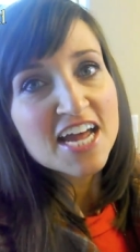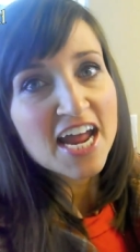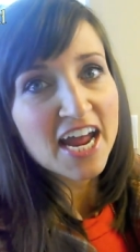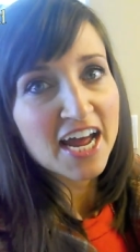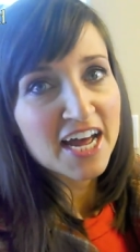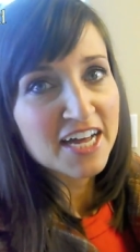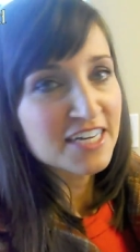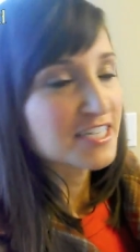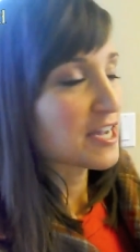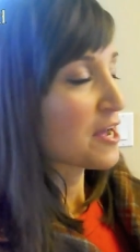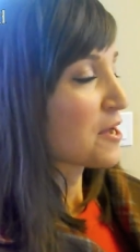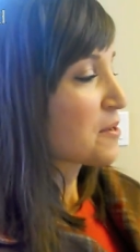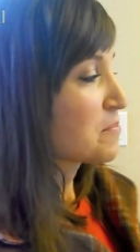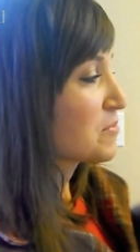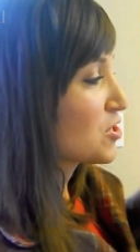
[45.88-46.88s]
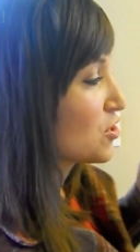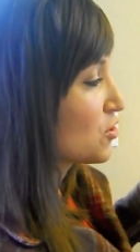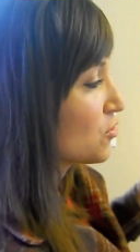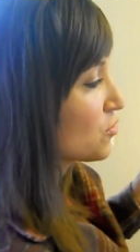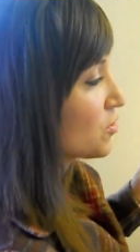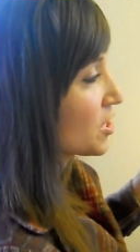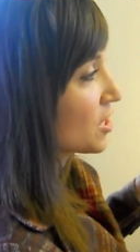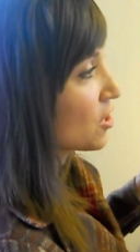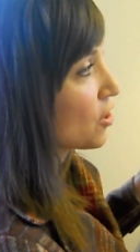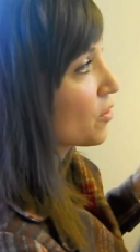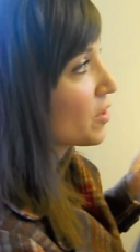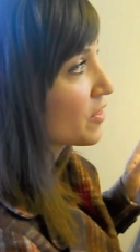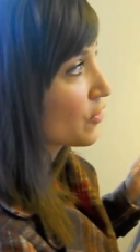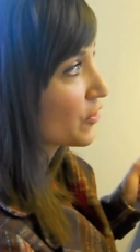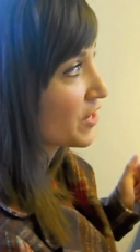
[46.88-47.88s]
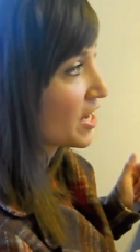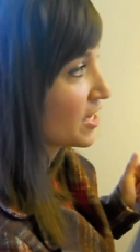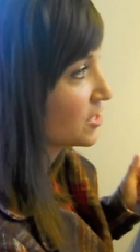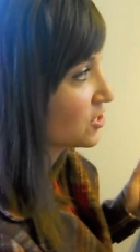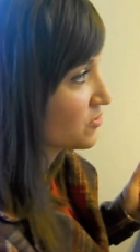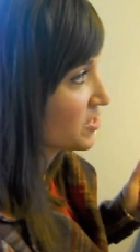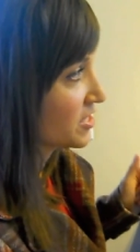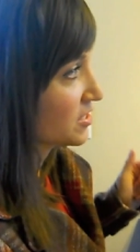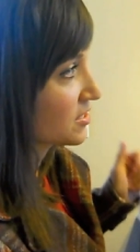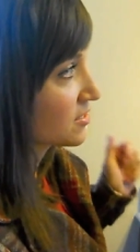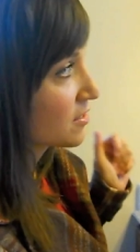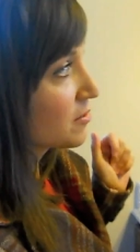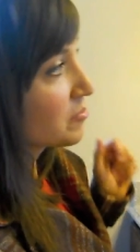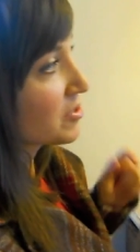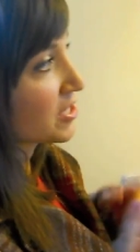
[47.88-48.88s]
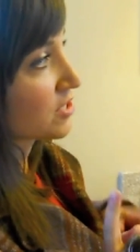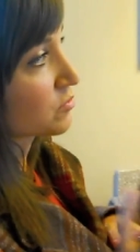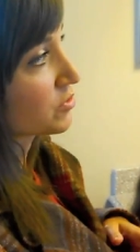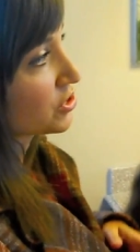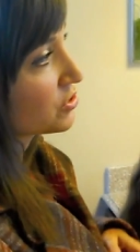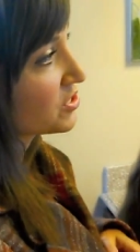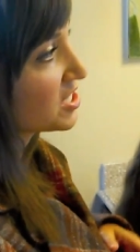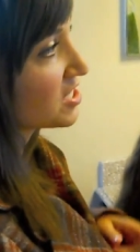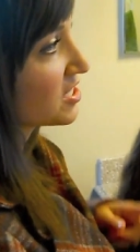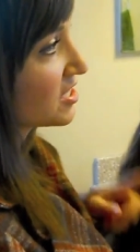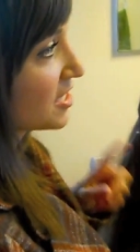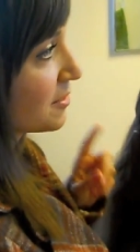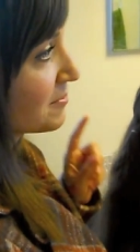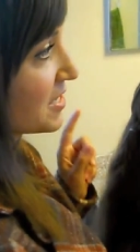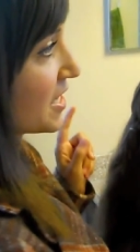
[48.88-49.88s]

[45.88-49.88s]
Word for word: And um, you can go and learn how to do this because we're using the same